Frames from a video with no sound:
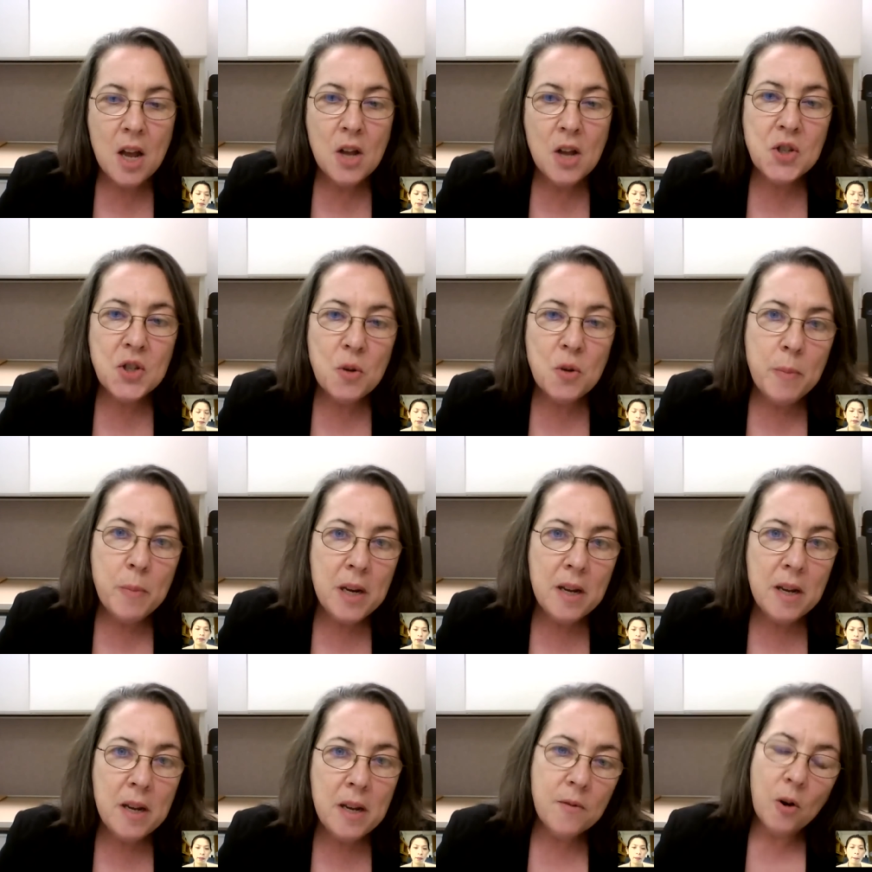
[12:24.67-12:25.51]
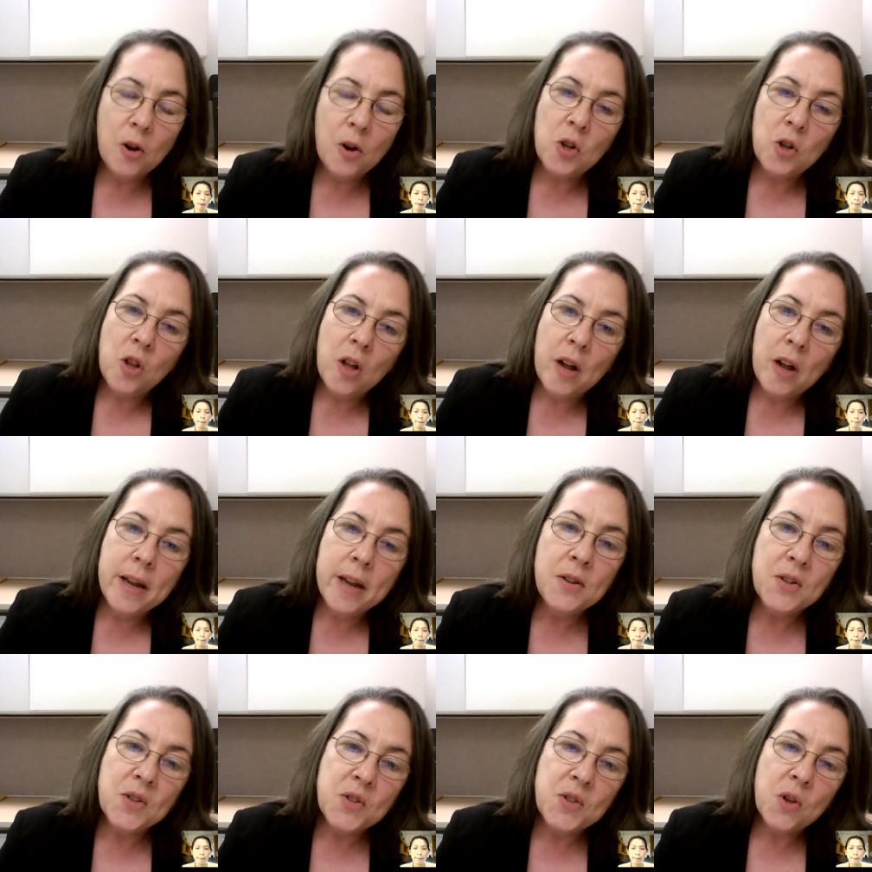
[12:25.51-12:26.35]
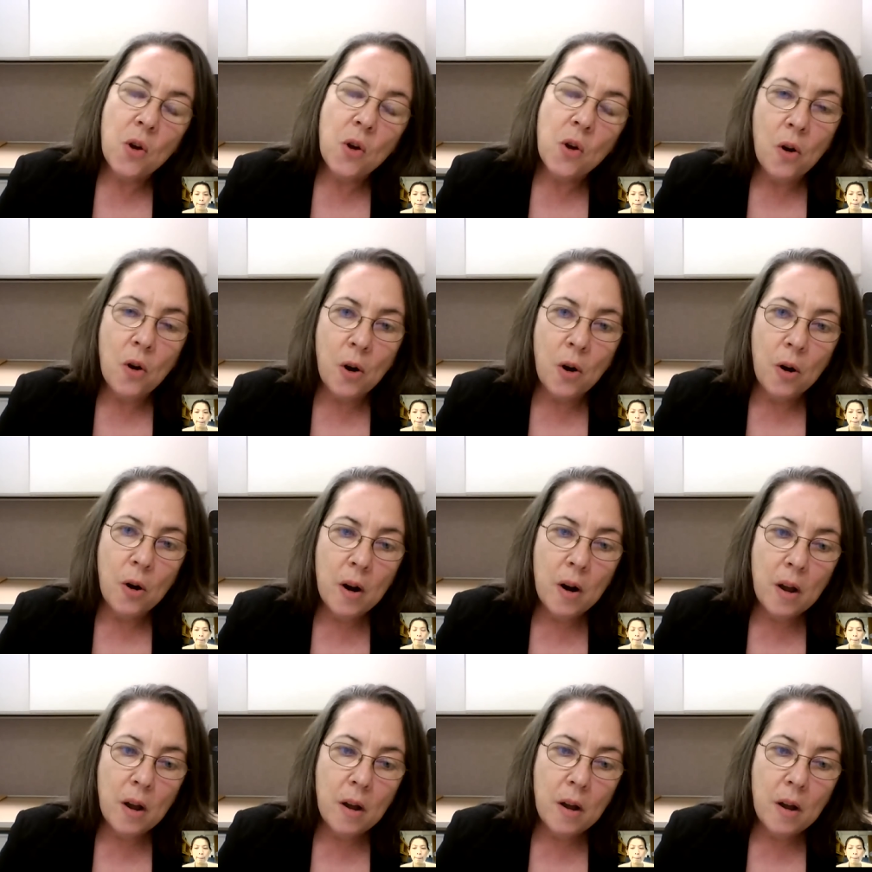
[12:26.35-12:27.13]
So many of our clients are